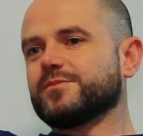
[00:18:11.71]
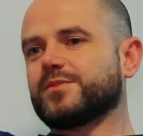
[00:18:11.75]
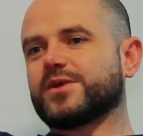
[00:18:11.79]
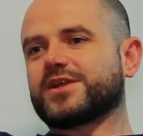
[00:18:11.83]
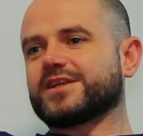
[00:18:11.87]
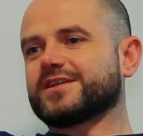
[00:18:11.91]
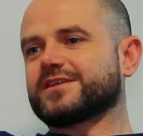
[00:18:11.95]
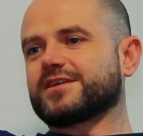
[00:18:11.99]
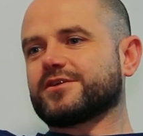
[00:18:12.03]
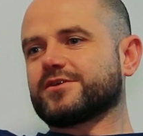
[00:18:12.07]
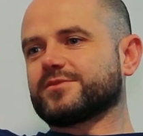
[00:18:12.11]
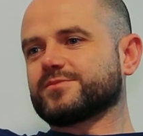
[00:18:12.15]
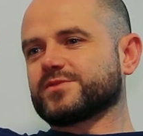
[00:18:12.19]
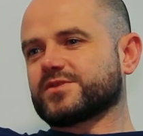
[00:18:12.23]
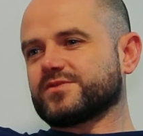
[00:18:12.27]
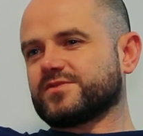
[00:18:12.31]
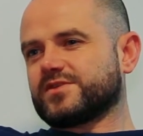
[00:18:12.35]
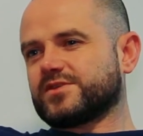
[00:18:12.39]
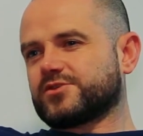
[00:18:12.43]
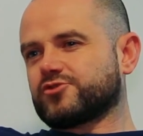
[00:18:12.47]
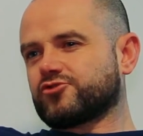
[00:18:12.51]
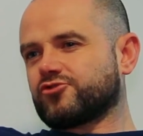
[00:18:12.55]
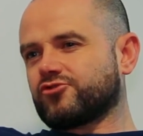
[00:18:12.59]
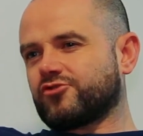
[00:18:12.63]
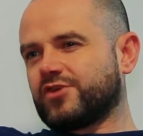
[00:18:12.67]
But in terms
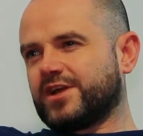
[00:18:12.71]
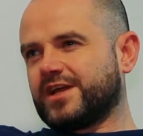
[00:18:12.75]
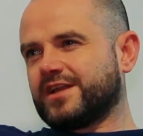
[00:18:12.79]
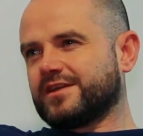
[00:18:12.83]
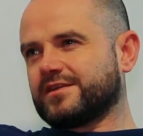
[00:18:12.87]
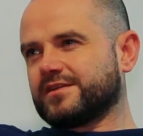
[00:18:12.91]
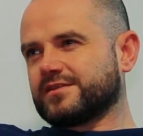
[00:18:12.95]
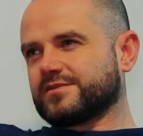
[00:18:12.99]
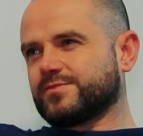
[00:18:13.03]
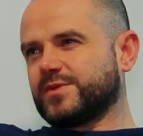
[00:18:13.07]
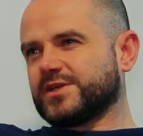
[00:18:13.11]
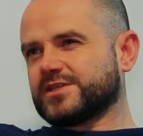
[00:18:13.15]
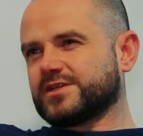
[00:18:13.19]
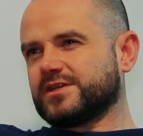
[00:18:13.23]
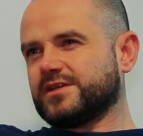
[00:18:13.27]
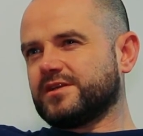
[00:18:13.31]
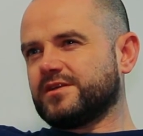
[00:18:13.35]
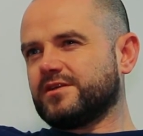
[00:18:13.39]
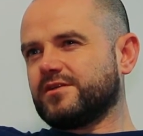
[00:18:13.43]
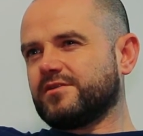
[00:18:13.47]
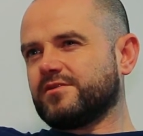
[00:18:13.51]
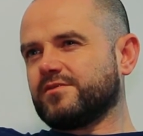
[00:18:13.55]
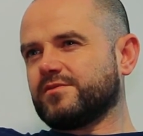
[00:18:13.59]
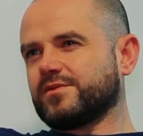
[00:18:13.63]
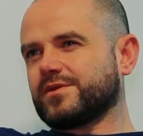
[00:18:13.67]
of the trend,
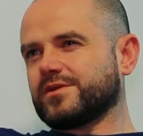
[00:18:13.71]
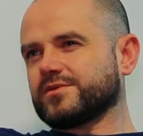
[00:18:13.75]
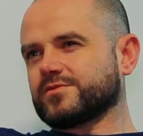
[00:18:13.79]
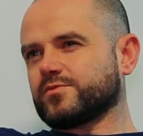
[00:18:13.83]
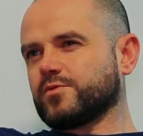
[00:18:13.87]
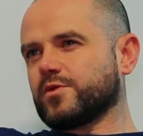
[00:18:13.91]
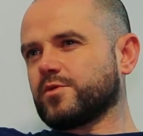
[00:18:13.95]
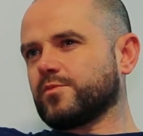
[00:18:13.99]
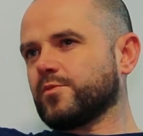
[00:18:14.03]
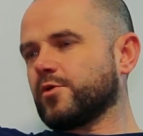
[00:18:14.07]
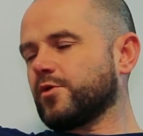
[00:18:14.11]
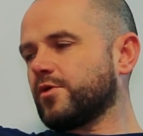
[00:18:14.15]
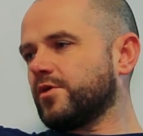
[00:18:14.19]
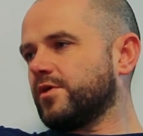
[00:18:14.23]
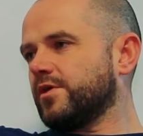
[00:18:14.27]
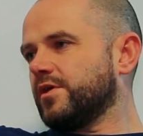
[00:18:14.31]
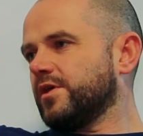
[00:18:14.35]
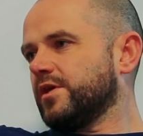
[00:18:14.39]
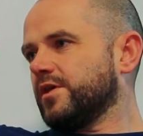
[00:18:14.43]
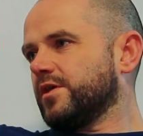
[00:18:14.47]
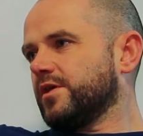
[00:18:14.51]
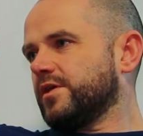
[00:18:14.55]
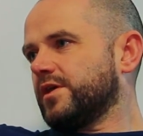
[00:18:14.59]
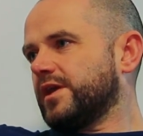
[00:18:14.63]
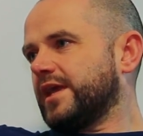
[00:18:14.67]
especially because we're more,
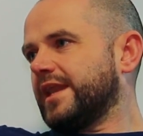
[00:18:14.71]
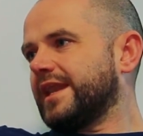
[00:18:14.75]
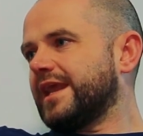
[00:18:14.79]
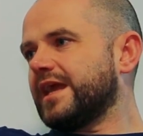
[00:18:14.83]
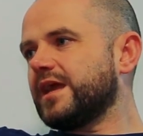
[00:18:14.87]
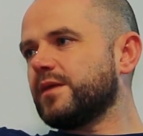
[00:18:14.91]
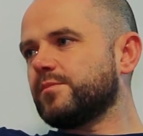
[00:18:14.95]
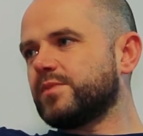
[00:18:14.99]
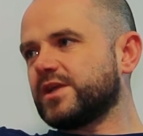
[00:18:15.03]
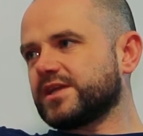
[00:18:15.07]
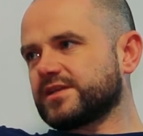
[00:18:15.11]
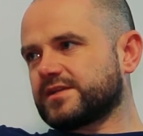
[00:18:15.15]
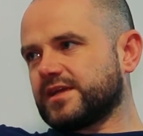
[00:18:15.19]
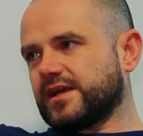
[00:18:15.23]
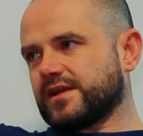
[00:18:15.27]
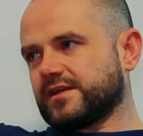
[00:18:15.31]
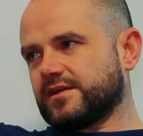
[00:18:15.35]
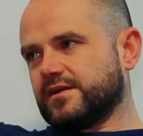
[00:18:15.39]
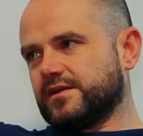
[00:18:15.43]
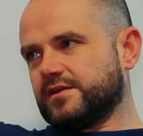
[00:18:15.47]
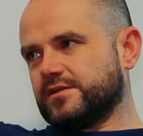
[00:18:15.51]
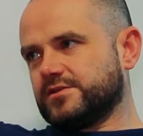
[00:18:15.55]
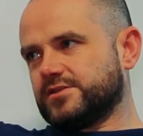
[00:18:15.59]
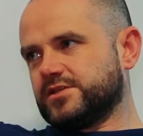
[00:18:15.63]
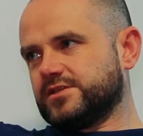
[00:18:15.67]
enabling
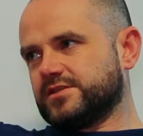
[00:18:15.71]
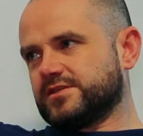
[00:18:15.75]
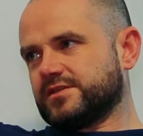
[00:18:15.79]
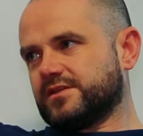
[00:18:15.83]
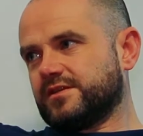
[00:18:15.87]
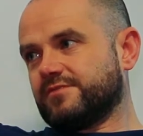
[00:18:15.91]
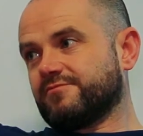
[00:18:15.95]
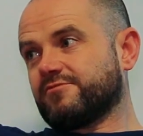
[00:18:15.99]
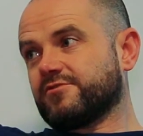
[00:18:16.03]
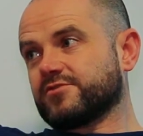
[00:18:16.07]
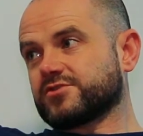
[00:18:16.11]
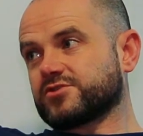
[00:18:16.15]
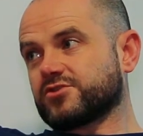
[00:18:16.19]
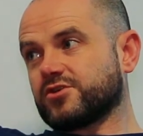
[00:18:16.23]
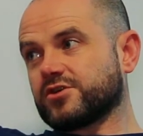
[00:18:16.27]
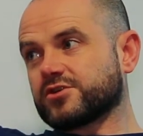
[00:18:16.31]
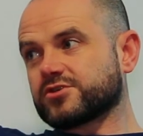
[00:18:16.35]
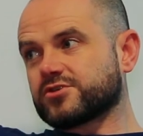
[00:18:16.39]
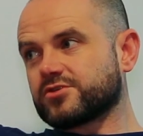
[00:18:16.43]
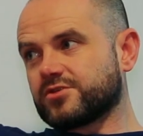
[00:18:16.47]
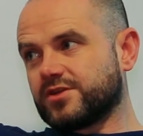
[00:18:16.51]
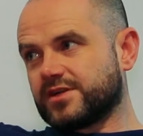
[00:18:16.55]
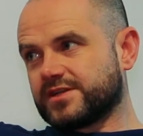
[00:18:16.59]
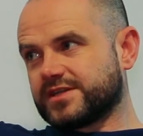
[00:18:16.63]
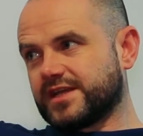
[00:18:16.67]
technologies and
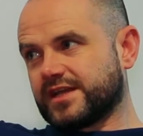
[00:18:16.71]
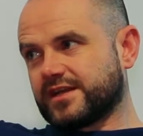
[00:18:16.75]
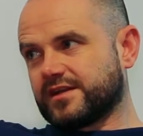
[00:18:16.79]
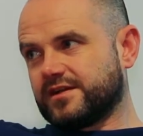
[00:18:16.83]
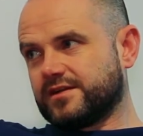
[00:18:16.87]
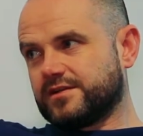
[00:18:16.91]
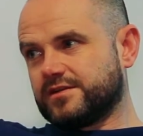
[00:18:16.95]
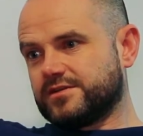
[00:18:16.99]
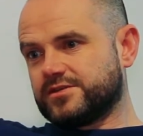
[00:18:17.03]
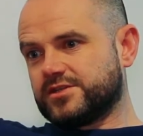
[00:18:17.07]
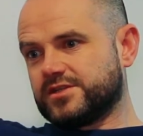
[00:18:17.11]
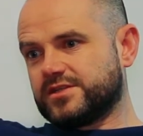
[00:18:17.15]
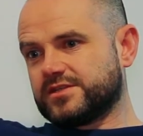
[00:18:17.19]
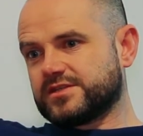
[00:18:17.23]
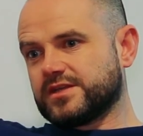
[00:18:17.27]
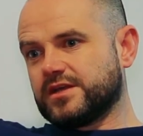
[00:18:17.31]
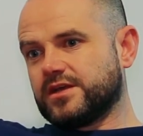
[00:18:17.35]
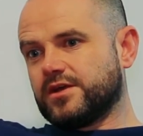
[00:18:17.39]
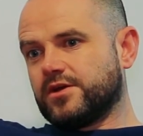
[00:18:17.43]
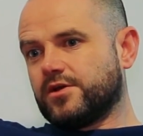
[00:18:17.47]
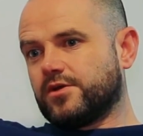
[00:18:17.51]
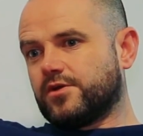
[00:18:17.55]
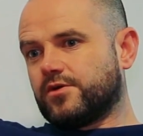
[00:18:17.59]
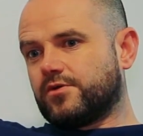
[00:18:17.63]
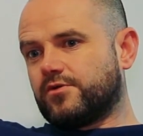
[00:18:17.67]
infrastructural technologies,
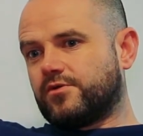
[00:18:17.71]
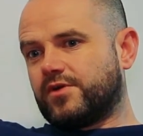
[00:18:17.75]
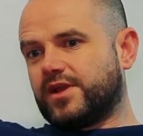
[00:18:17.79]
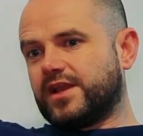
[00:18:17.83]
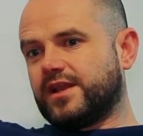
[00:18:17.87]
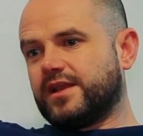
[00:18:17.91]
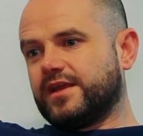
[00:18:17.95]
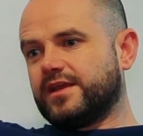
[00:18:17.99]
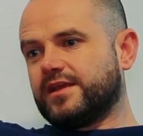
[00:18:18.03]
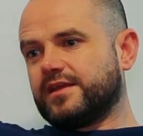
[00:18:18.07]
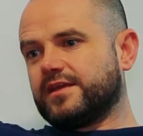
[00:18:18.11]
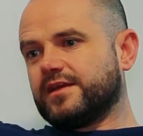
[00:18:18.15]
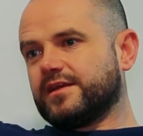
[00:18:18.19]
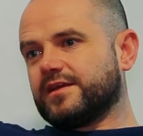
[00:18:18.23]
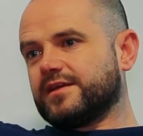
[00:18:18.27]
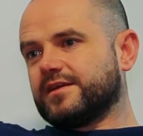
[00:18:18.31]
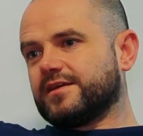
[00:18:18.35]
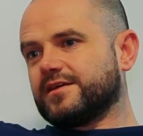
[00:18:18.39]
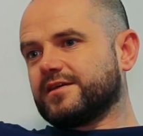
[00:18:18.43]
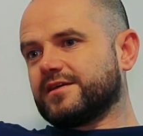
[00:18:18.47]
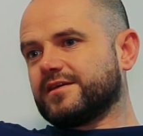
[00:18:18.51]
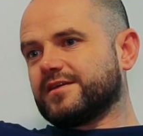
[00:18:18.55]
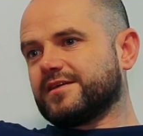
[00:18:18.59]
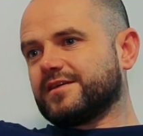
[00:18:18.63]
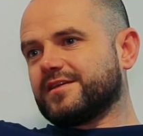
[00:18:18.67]
really
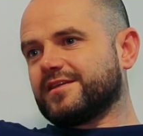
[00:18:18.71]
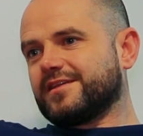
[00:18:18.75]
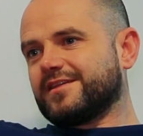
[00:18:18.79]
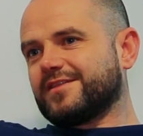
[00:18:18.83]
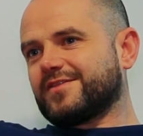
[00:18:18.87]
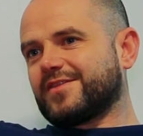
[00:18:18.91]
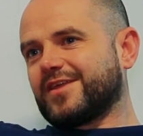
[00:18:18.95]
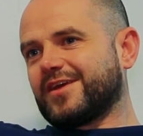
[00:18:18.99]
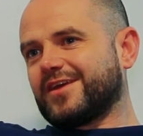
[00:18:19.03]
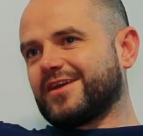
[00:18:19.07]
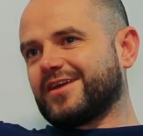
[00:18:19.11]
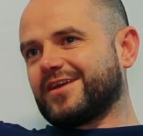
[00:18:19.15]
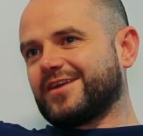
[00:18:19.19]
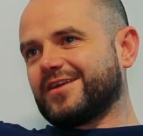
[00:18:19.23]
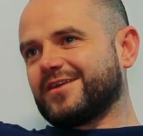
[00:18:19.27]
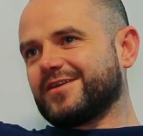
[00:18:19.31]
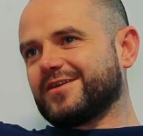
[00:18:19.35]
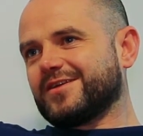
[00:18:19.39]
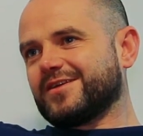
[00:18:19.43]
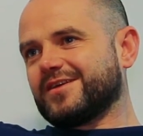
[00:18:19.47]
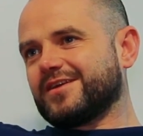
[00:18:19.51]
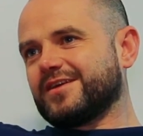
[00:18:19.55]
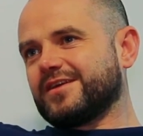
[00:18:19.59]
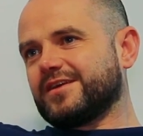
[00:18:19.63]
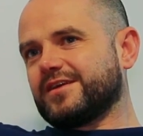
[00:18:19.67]
the
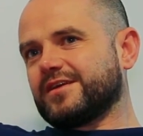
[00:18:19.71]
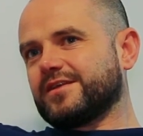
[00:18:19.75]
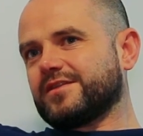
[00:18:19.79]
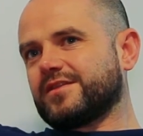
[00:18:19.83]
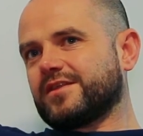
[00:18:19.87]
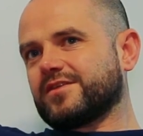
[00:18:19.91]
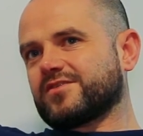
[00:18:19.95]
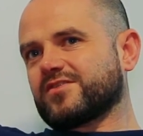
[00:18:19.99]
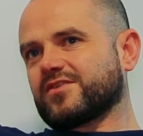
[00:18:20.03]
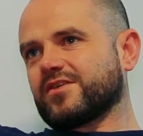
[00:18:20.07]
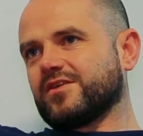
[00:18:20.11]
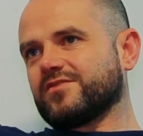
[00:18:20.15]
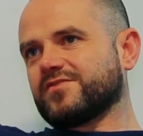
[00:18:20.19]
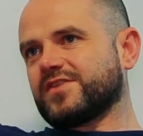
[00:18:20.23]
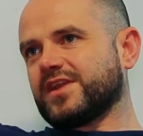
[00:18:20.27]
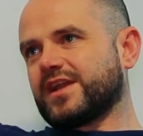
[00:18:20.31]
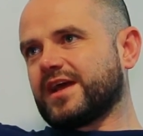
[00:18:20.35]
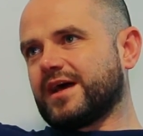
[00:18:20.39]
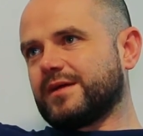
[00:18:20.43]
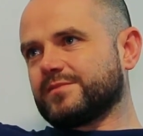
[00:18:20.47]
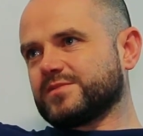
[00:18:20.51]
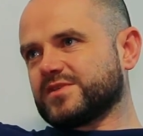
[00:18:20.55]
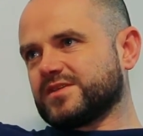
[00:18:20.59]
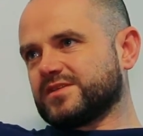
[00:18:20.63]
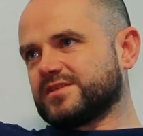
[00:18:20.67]
the stuff
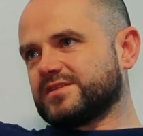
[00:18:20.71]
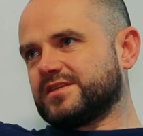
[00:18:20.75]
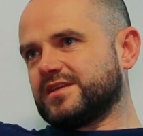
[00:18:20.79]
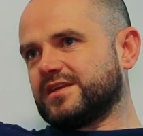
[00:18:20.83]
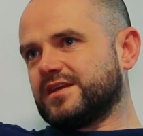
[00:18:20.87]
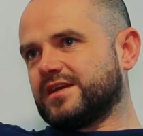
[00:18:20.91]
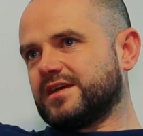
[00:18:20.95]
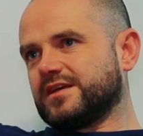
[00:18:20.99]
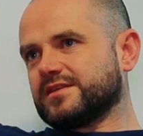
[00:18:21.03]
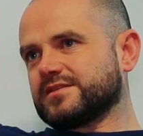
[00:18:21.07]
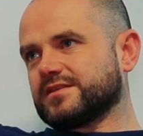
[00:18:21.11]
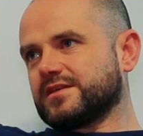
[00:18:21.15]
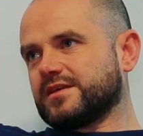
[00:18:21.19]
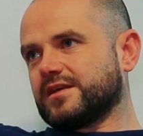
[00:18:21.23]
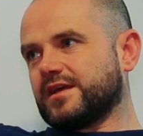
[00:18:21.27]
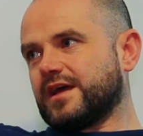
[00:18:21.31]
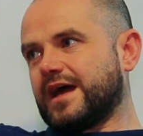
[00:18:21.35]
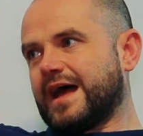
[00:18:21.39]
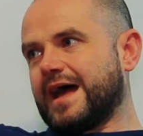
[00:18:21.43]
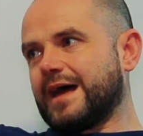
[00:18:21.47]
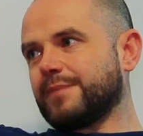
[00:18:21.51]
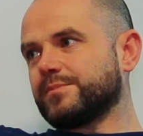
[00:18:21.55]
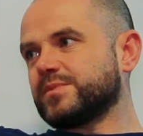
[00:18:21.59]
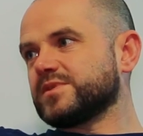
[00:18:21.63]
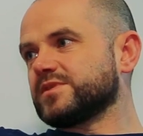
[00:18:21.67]
that happens at CES
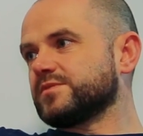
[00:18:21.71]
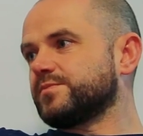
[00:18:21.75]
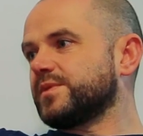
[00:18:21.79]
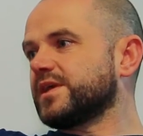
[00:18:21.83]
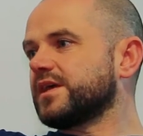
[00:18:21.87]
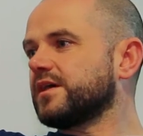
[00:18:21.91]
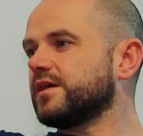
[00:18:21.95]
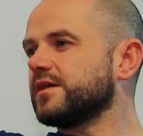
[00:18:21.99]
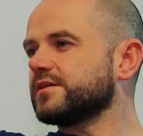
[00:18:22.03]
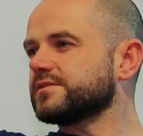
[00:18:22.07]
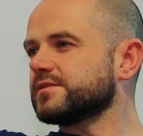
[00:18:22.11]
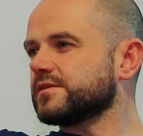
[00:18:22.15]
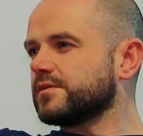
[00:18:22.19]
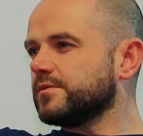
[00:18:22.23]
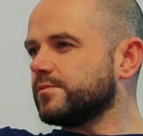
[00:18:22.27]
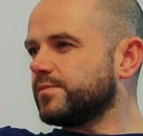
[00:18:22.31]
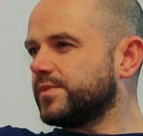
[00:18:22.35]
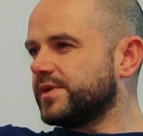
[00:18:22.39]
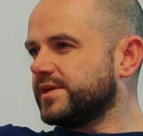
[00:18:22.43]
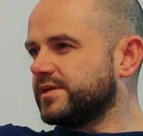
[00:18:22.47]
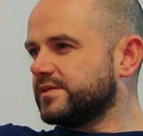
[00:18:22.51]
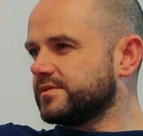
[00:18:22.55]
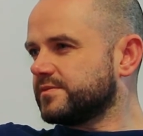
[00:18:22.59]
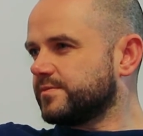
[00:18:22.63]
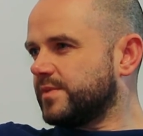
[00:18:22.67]
happens because of
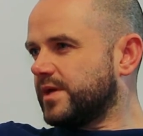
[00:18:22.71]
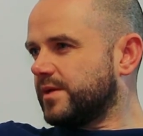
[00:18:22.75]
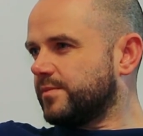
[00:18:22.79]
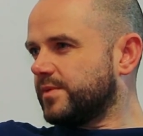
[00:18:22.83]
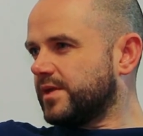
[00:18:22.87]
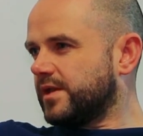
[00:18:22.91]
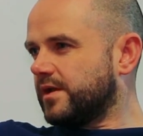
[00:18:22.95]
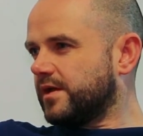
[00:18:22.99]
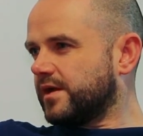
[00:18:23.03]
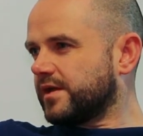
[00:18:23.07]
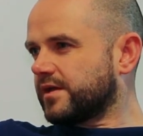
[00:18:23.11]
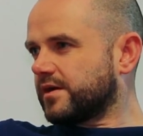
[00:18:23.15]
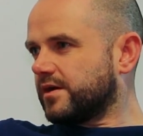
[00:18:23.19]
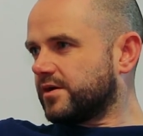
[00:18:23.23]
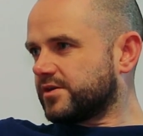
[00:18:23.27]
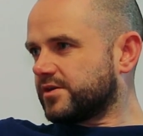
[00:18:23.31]
companies maybe like